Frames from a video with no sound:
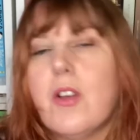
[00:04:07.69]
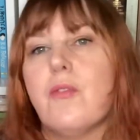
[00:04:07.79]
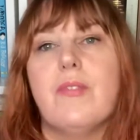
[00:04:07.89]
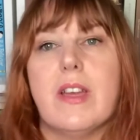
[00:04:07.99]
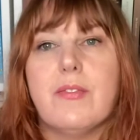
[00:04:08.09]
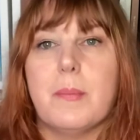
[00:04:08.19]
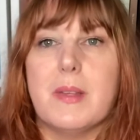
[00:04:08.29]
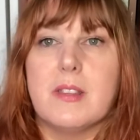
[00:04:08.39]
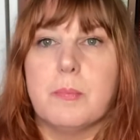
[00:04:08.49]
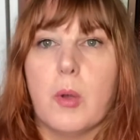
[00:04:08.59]
Read from
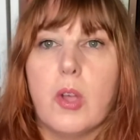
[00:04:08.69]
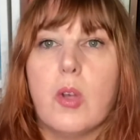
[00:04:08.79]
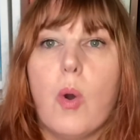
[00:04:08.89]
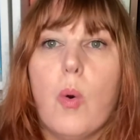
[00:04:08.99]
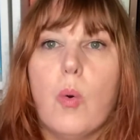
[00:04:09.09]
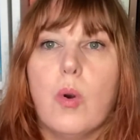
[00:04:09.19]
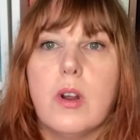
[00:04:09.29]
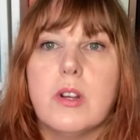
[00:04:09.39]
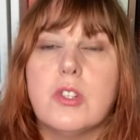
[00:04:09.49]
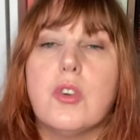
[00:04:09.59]
this book
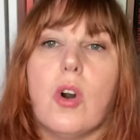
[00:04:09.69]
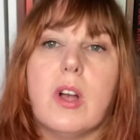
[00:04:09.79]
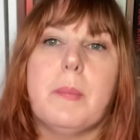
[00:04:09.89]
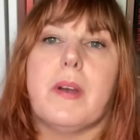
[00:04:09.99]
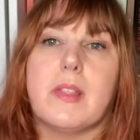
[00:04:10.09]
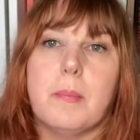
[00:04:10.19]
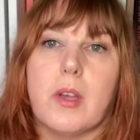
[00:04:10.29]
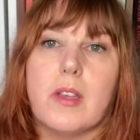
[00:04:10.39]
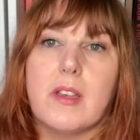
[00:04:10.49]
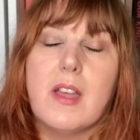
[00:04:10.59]
or talk about the
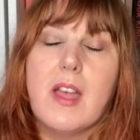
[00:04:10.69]
book.